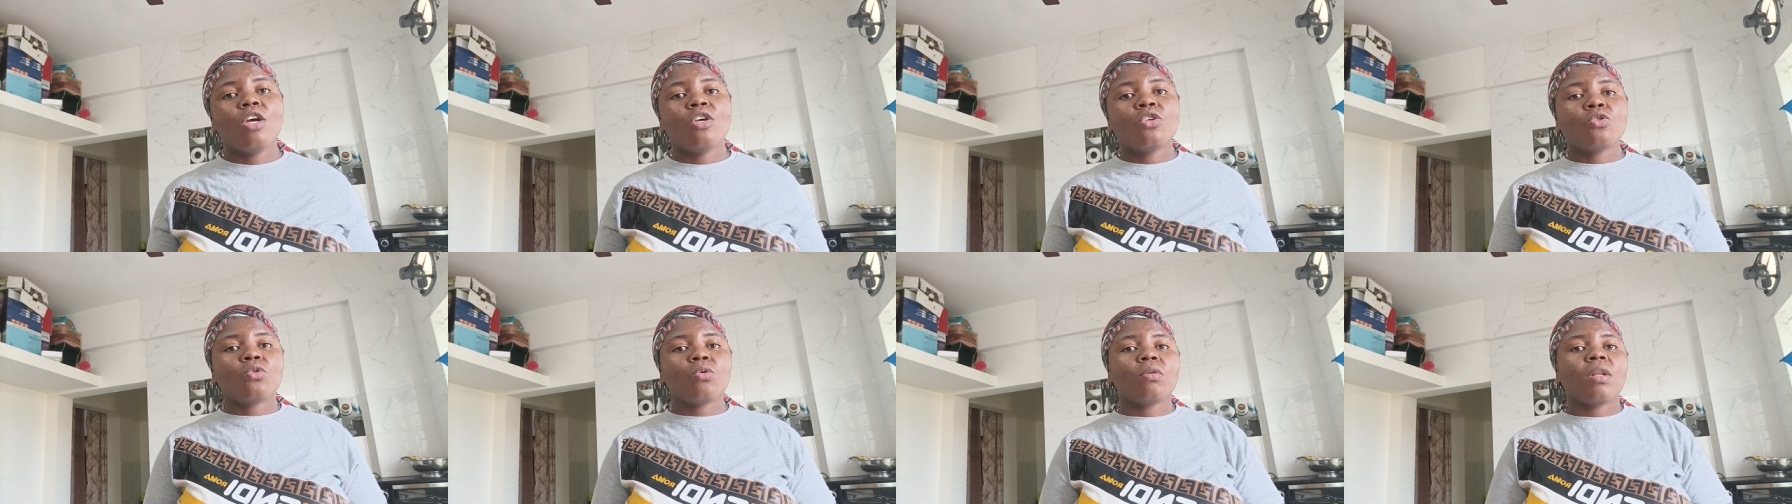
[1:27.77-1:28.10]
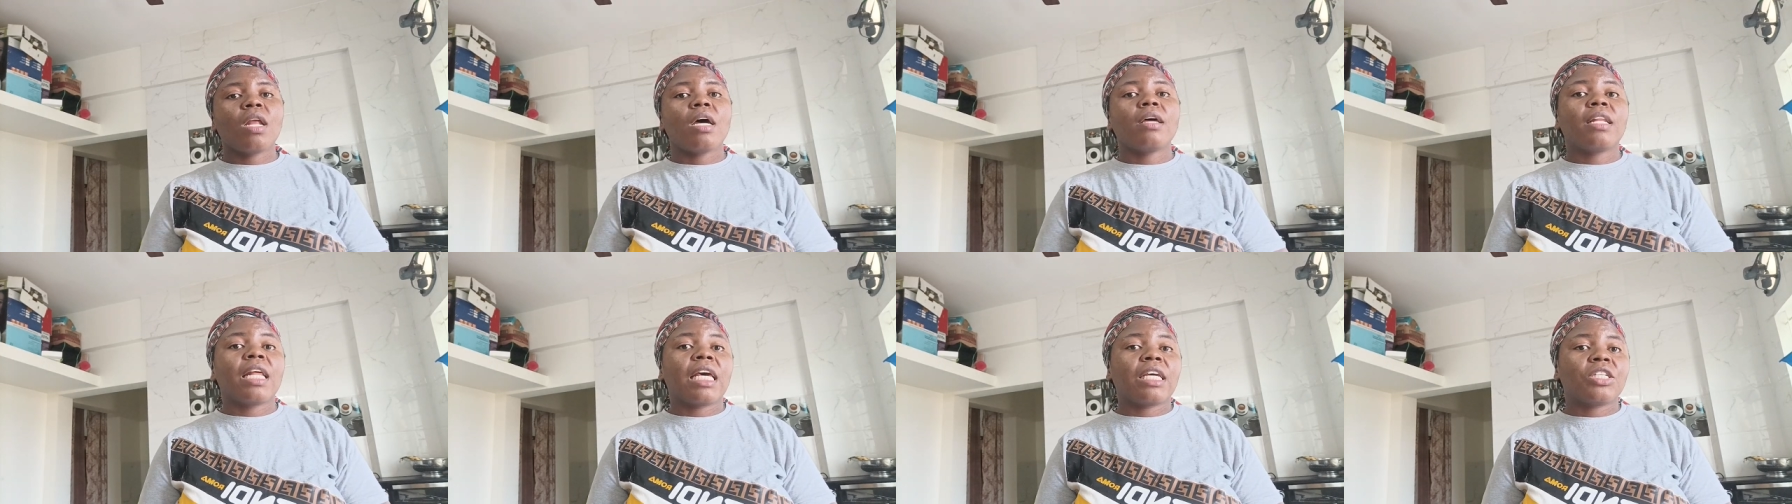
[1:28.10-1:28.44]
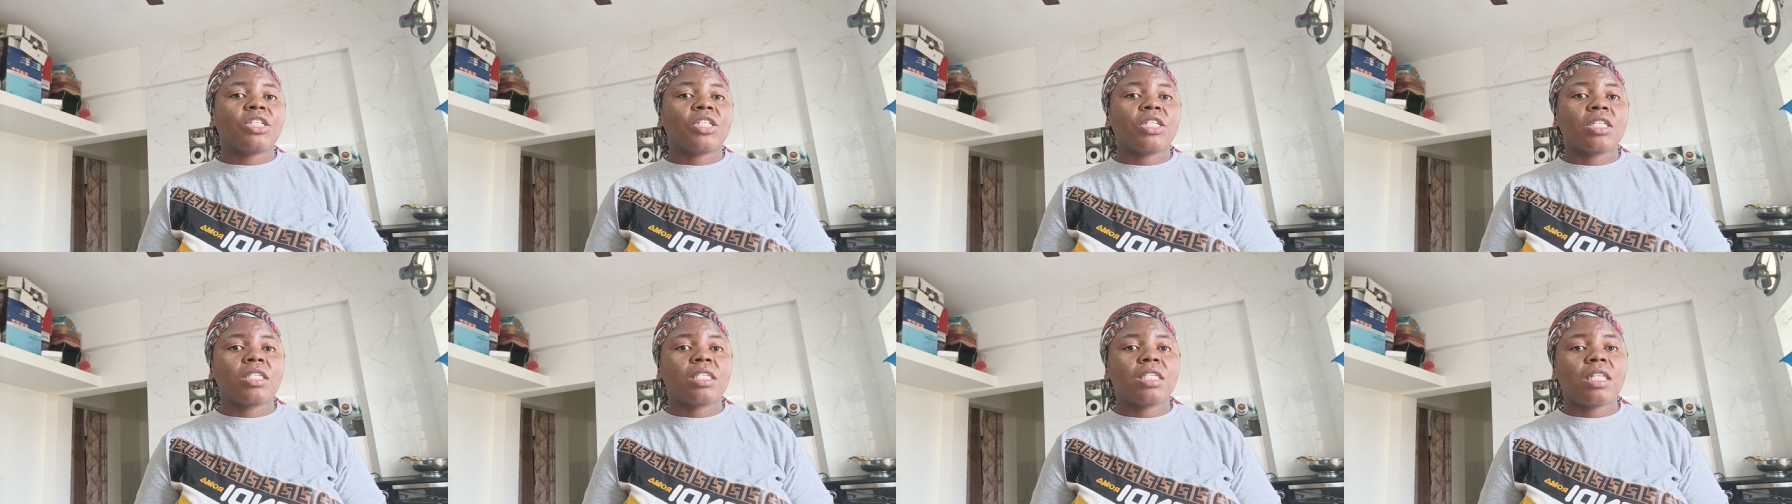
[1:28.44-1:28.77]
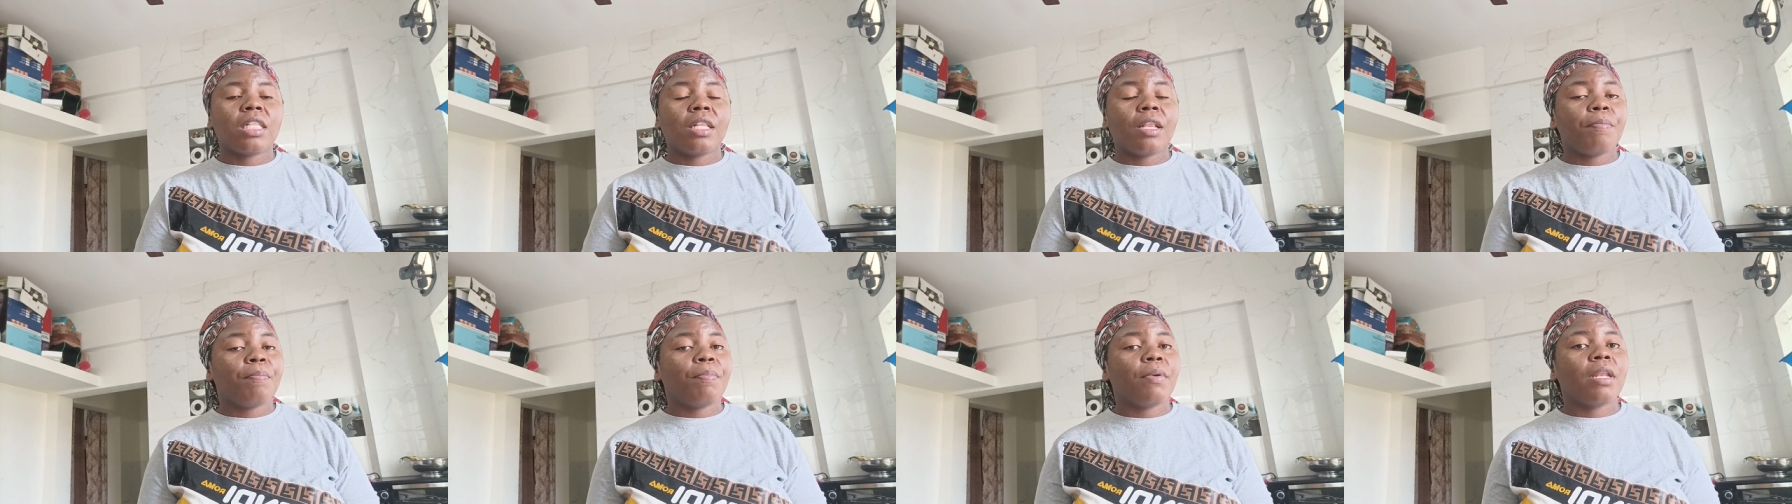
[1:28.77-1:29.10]
So now that she's
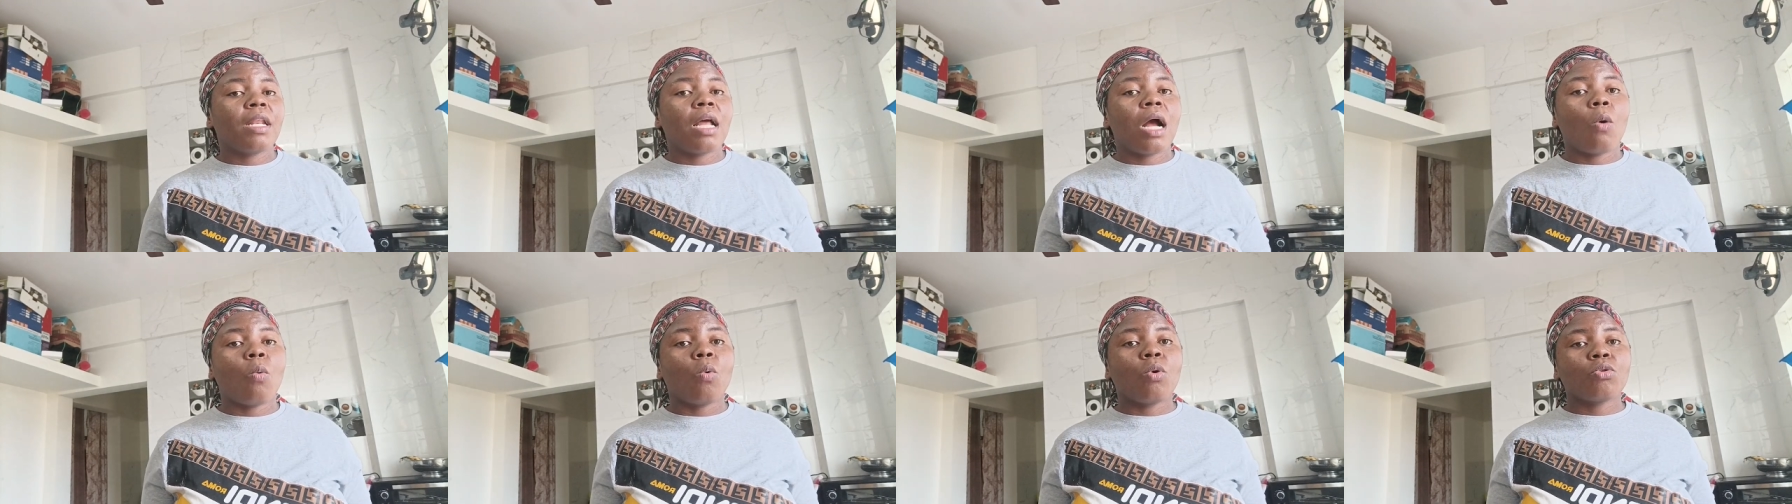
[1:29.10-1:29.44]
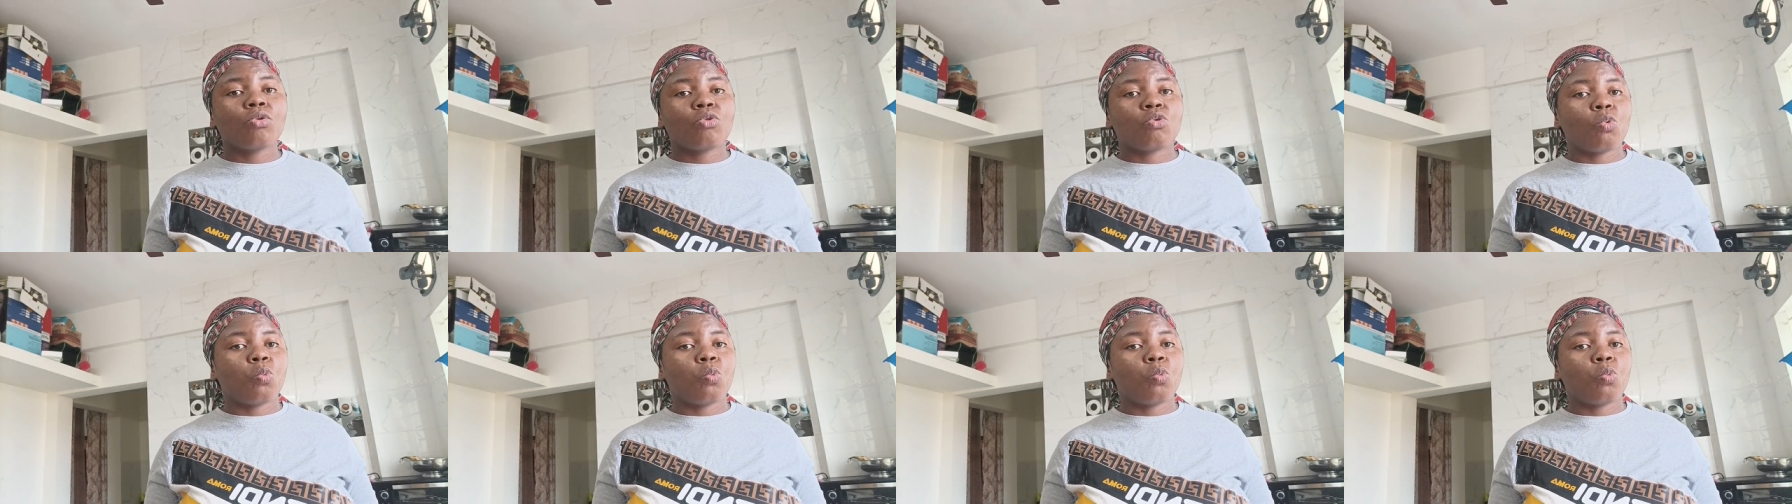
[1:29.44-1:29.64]
sleeping, I want